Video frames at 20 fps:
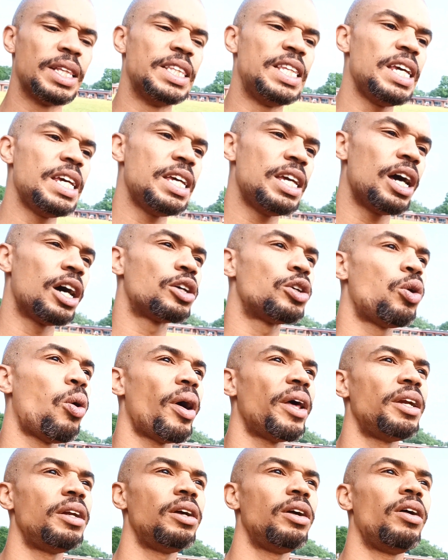The
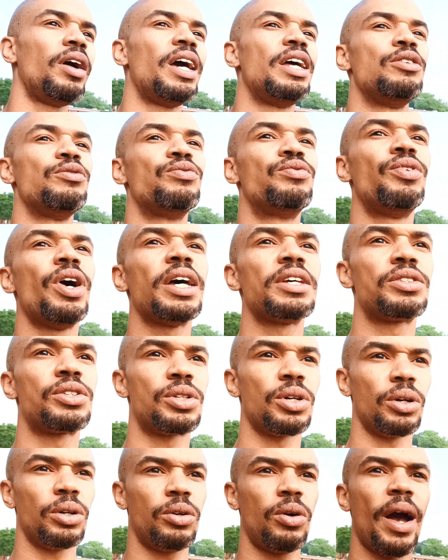accreditor
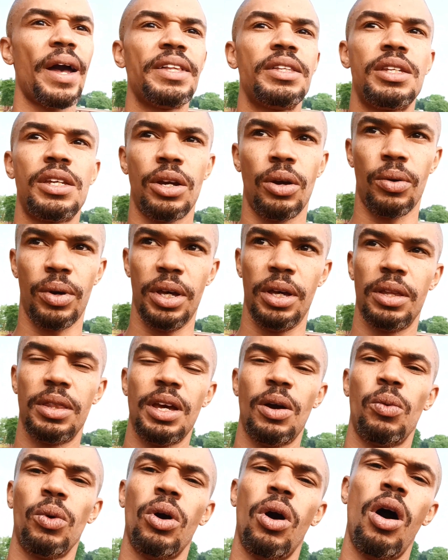investor criteria
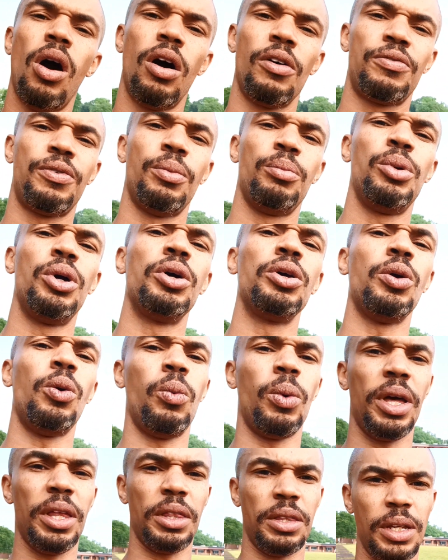that we're all
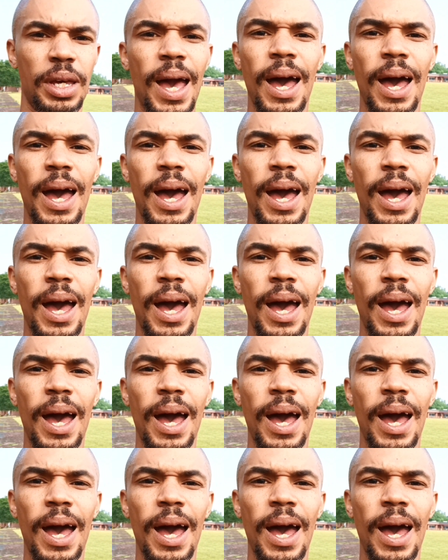familiar with,